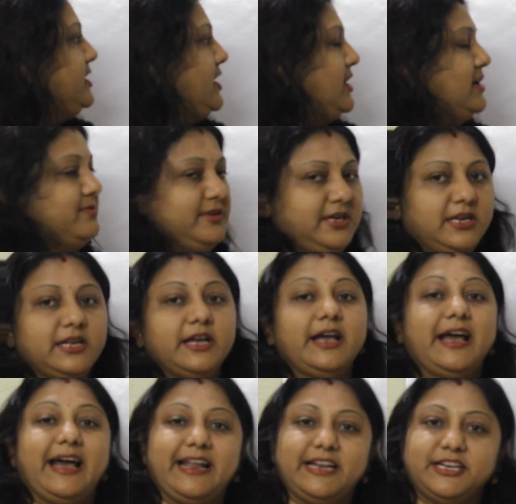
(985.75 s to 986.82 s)
our
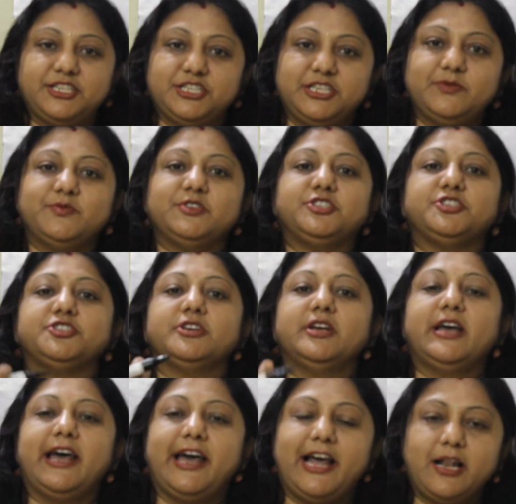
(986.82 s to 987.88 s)
energy, which
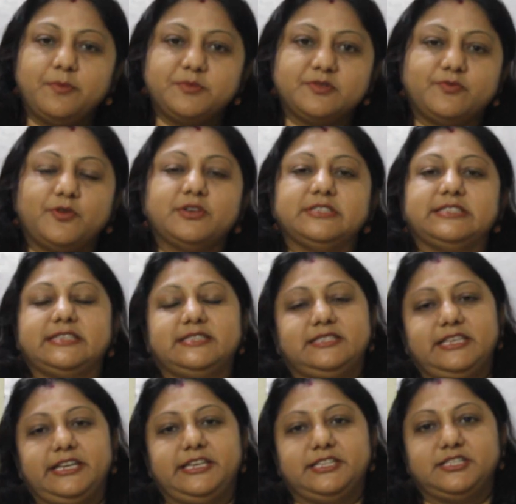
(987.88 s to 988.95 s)
helps for
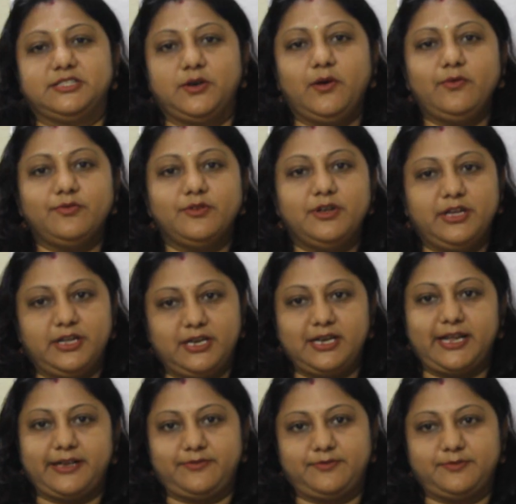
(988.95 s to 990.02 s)
sustenance of
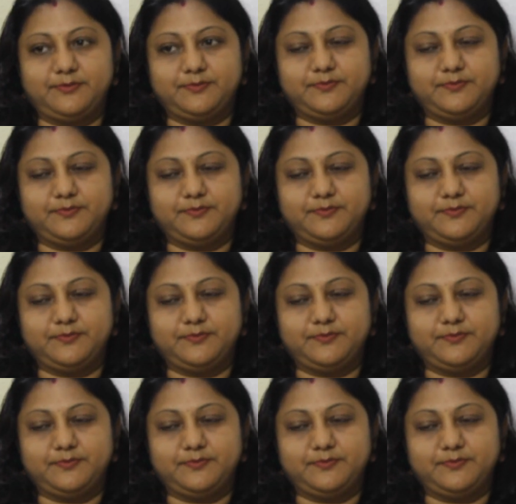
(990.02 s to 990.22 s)
life.